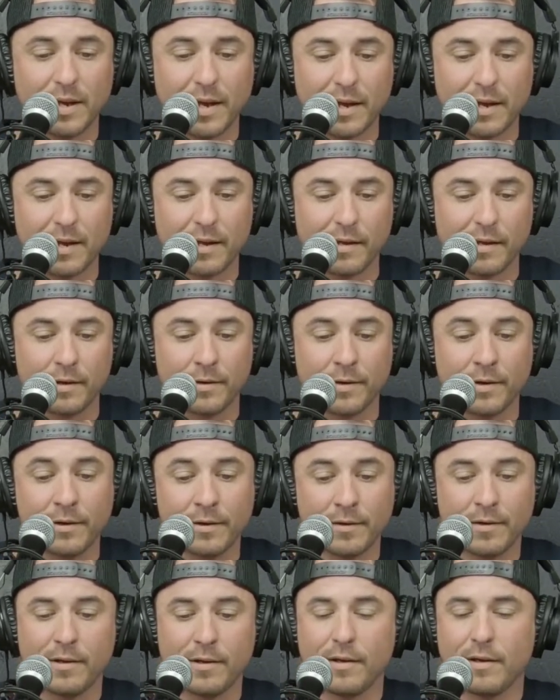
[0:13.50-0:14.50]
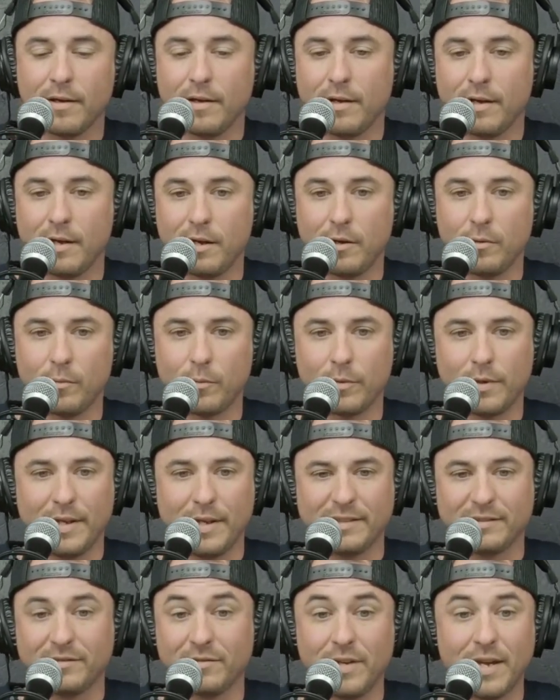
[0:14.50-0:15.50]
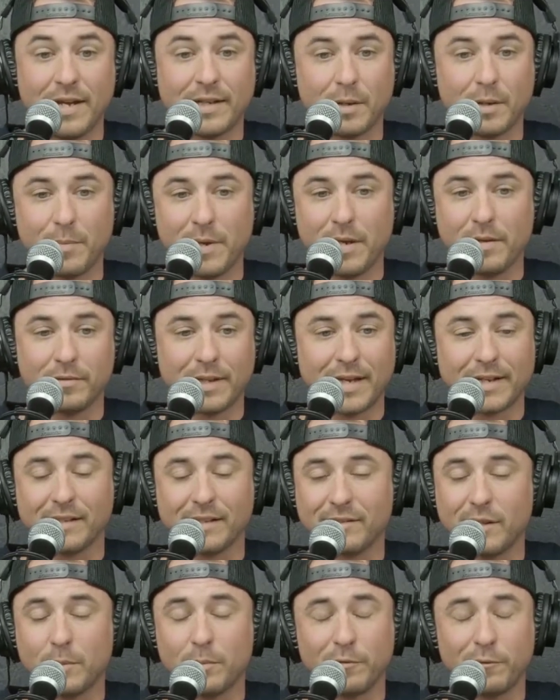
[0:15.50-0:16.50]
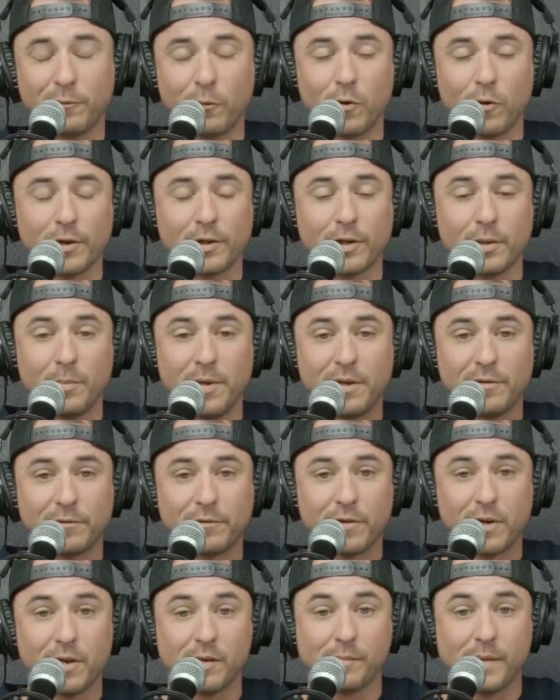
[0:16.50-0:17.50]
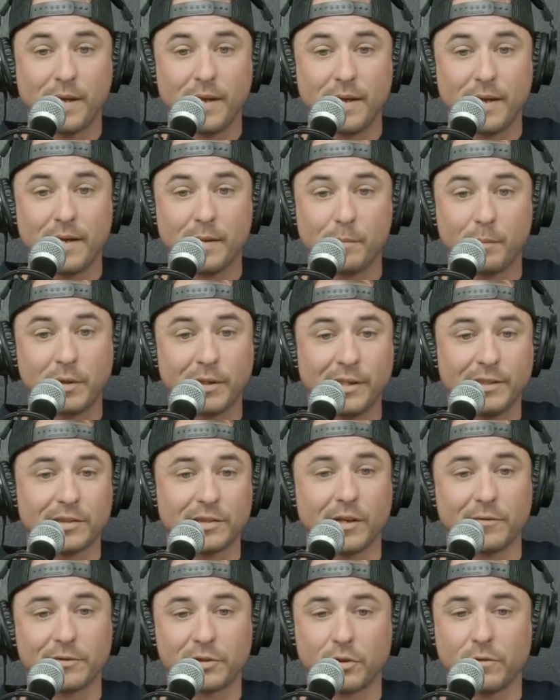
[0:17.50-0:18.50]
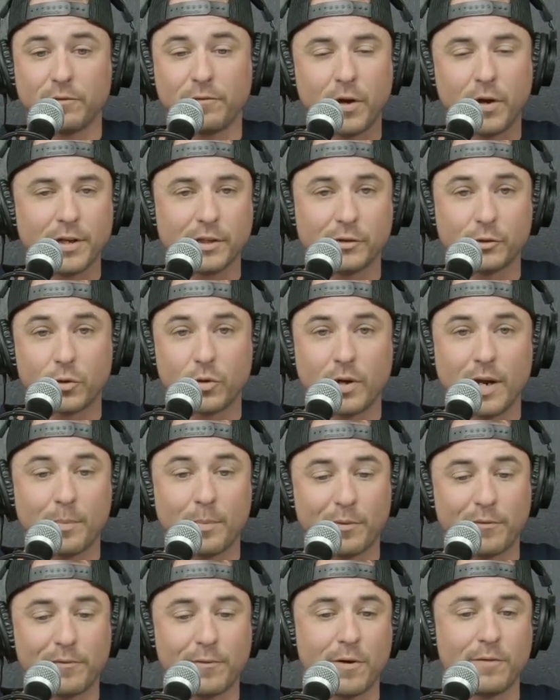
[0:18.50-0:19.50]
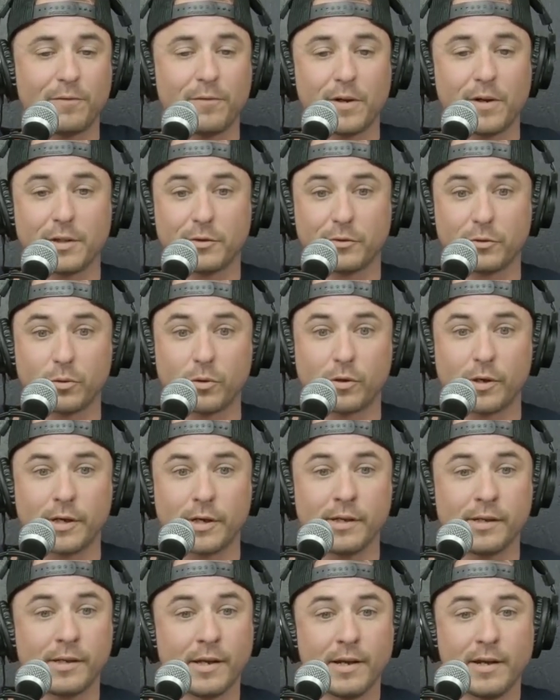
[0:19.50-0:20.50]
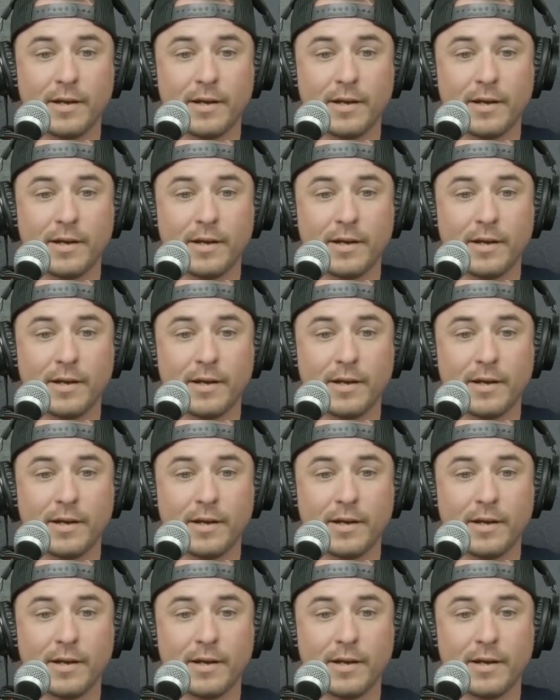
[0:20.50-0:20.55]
and it can be, like I said before, it could be from a police officer, funny story. I prefer a funny story.